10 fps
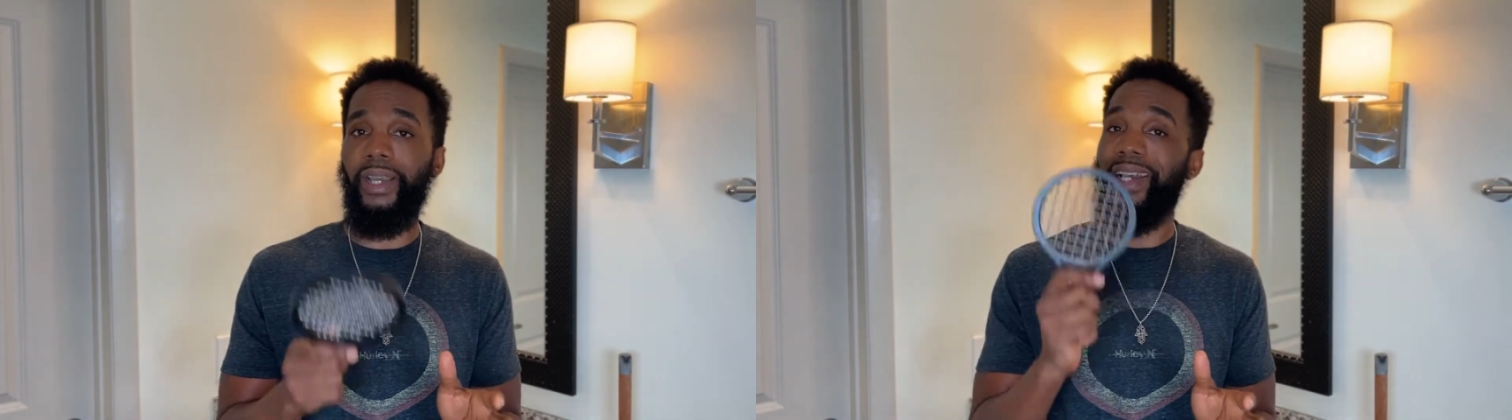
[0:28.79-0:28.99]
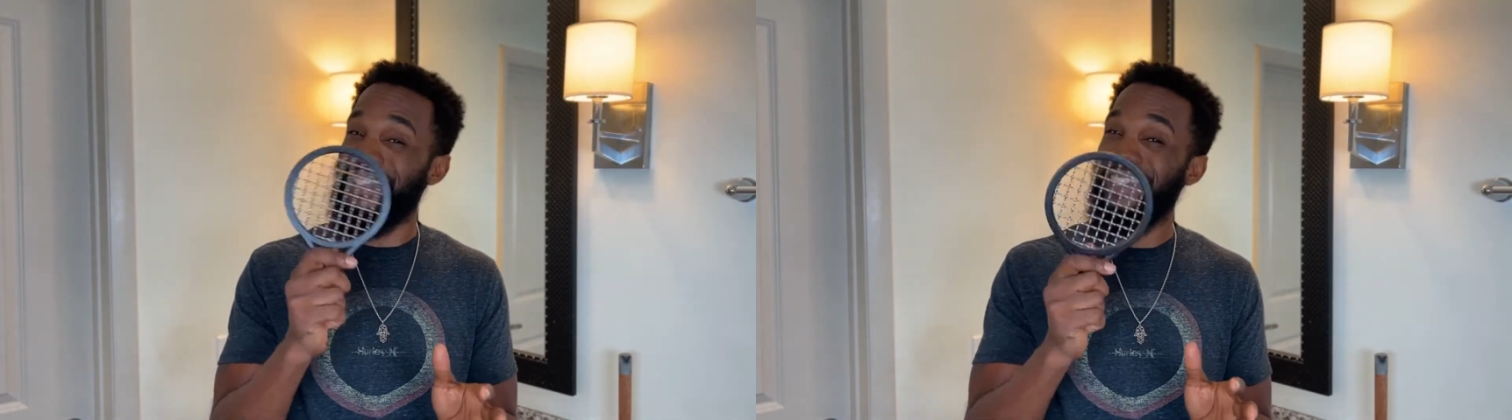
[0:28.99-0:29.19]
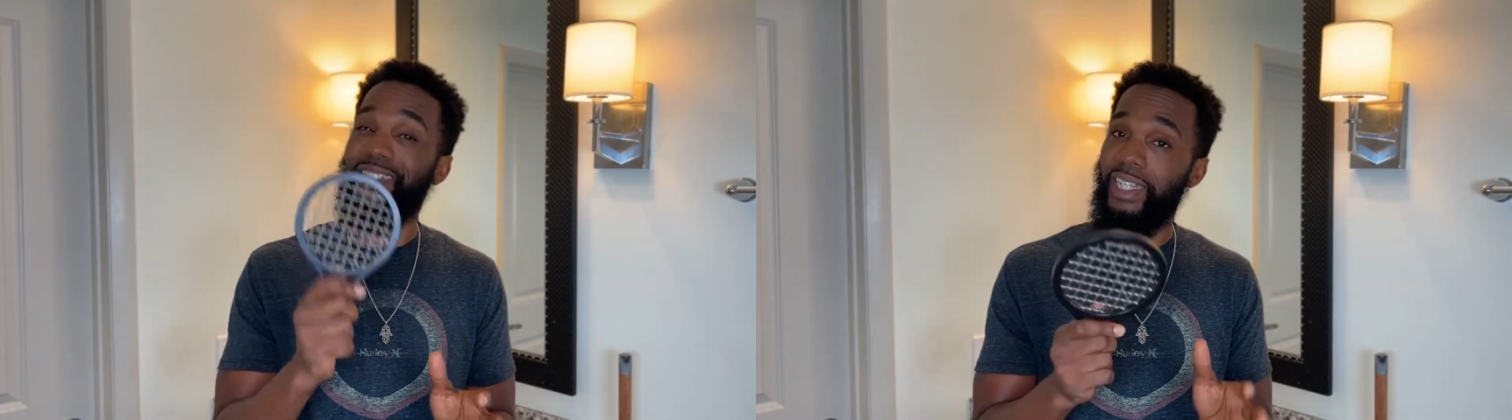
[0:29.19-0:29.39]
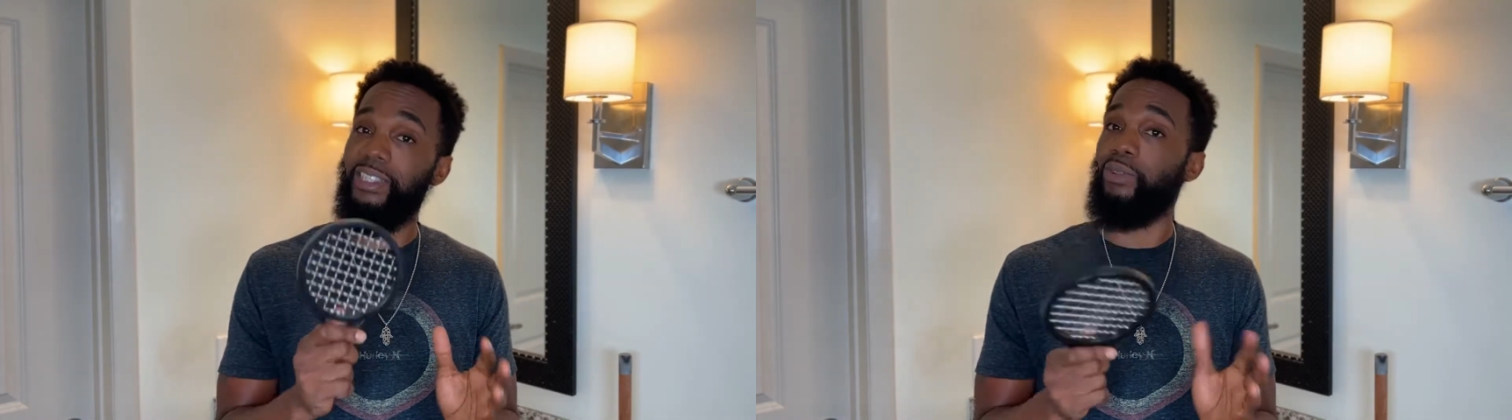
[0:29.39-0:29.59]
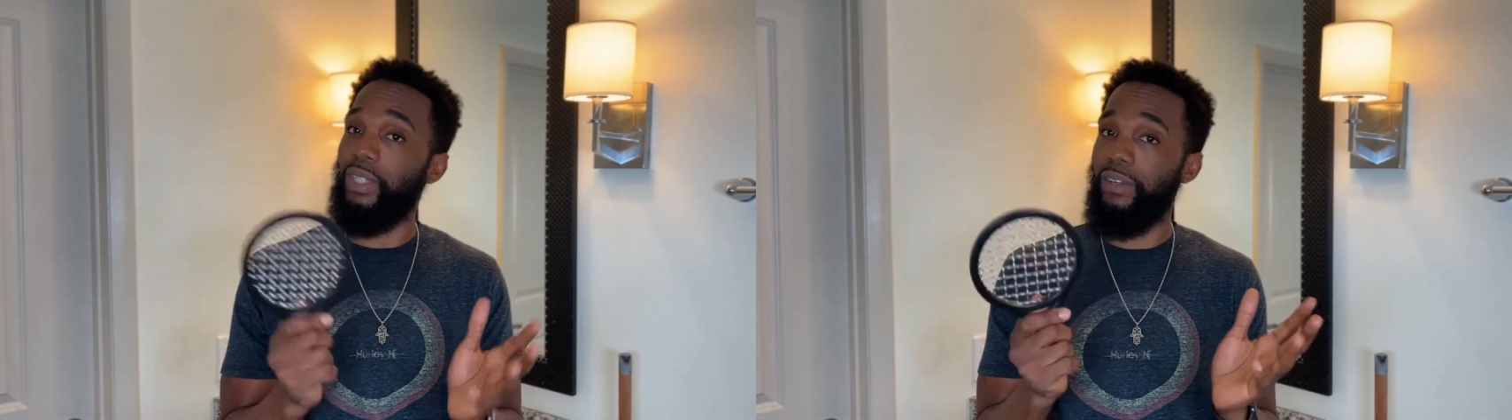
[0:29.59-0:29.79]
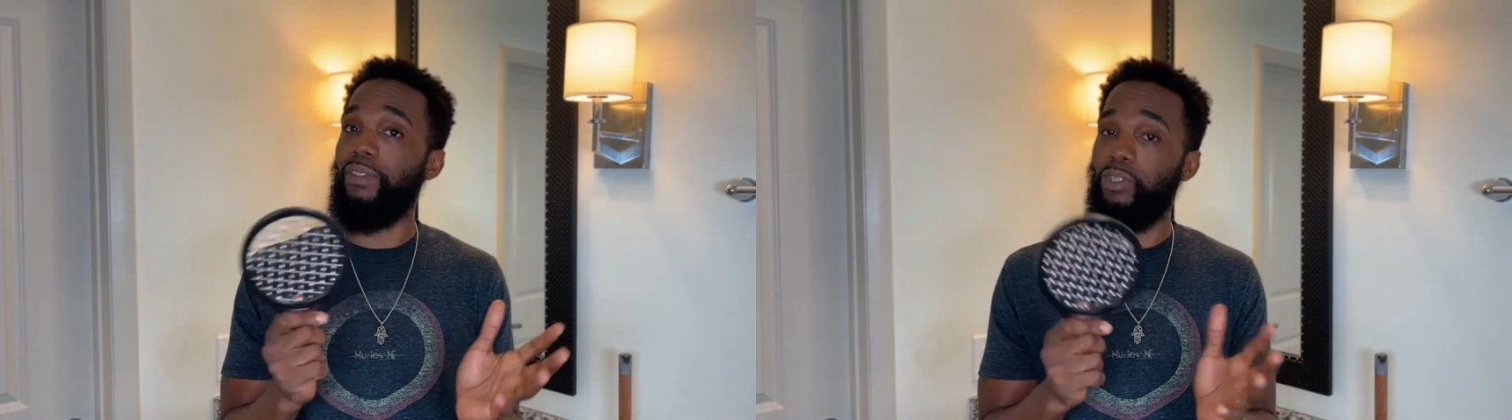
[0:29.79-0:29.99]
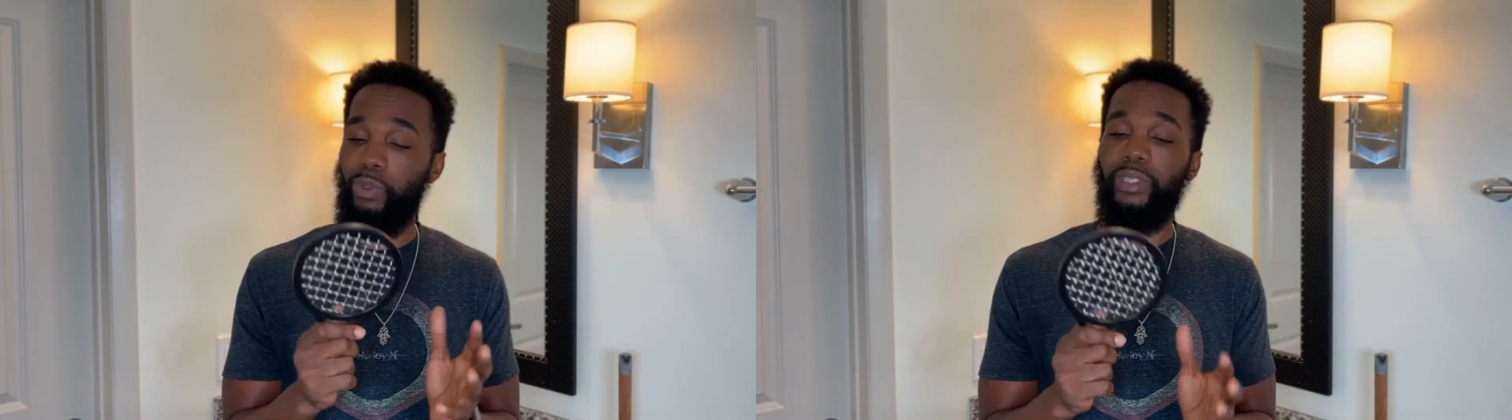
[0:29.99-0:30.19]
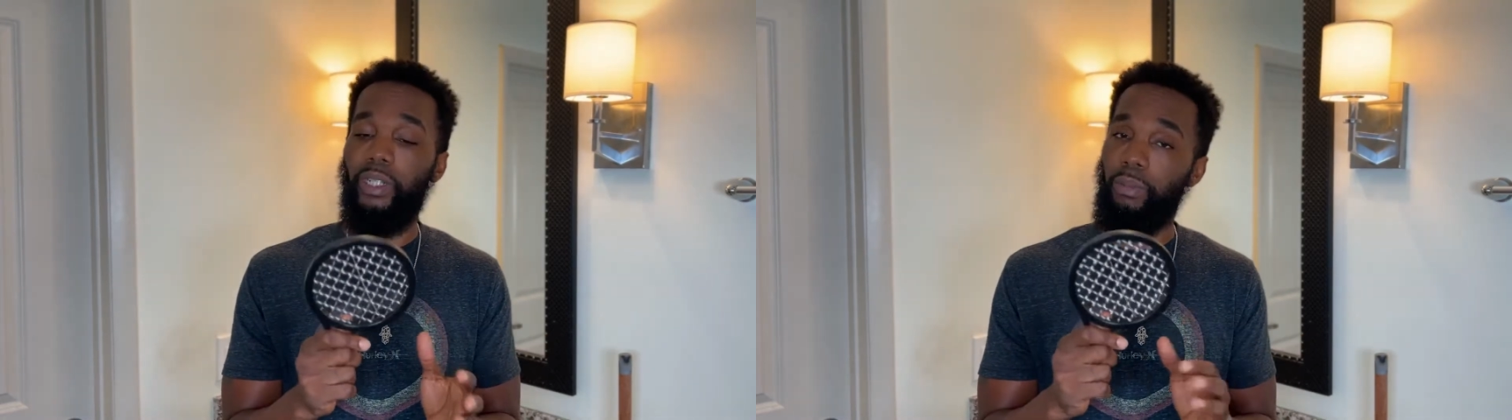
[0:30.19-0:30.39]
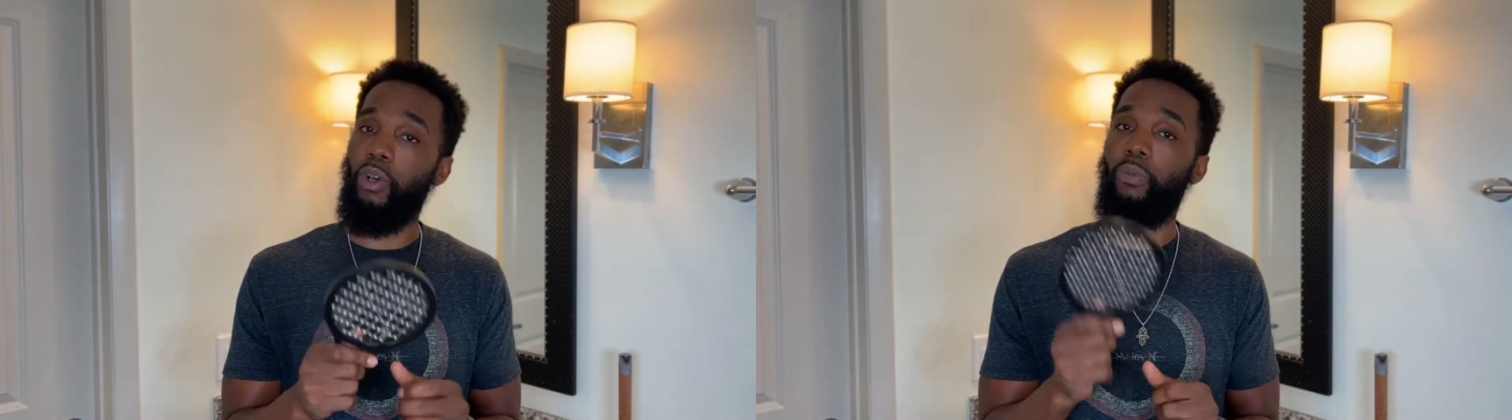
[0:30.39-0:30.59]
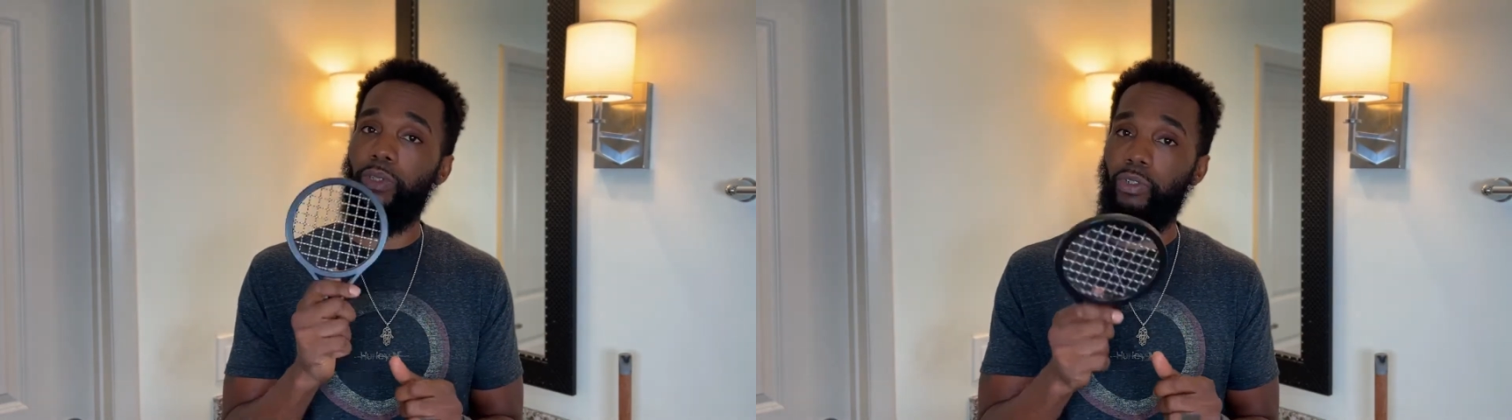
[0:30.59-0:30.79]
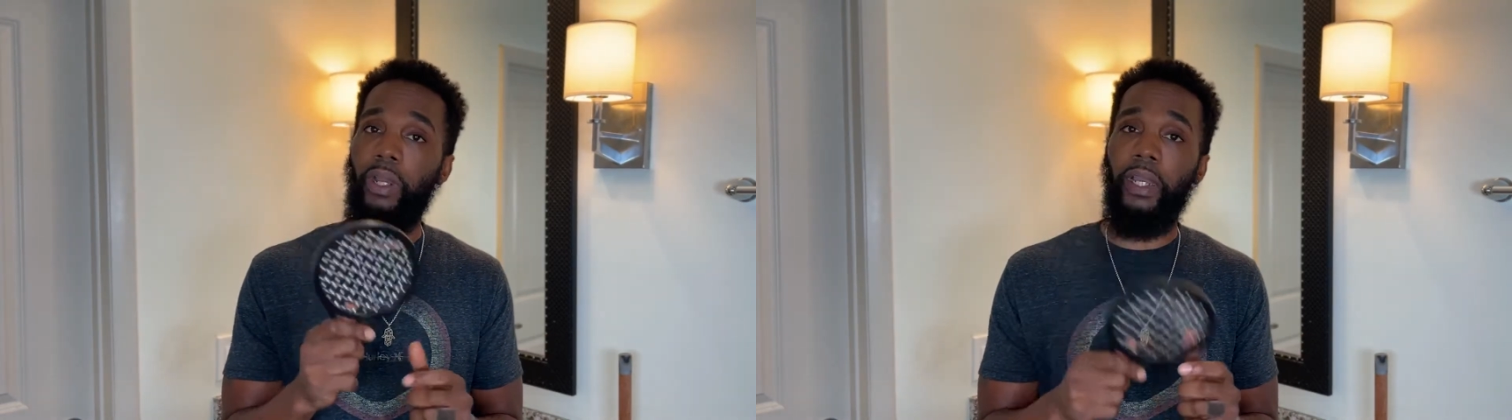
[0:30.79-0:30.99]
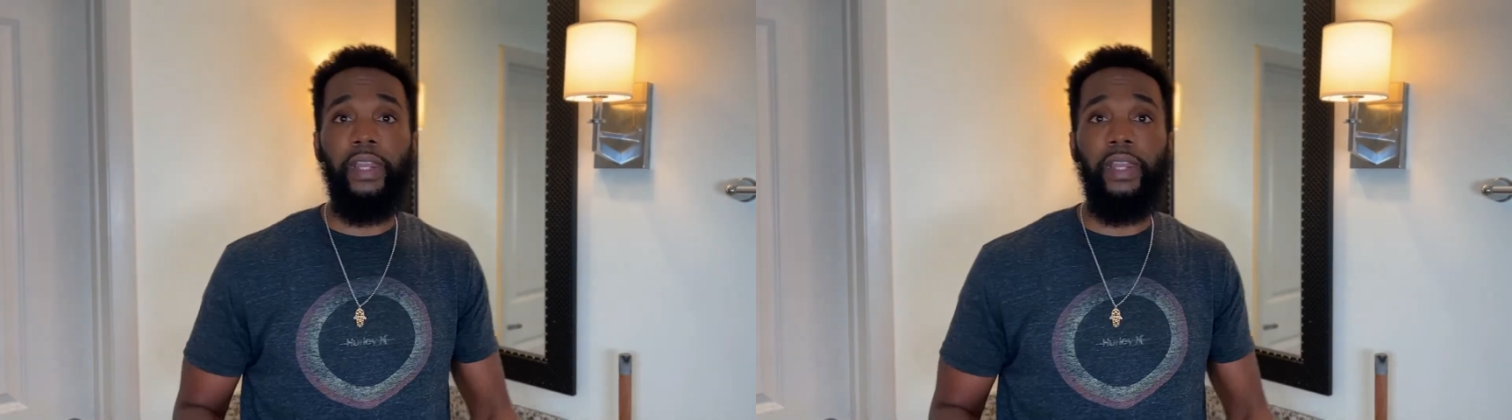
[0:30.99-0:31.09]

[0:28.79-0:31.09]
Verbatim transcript: I suggest you give the Twist It Up Comb a try.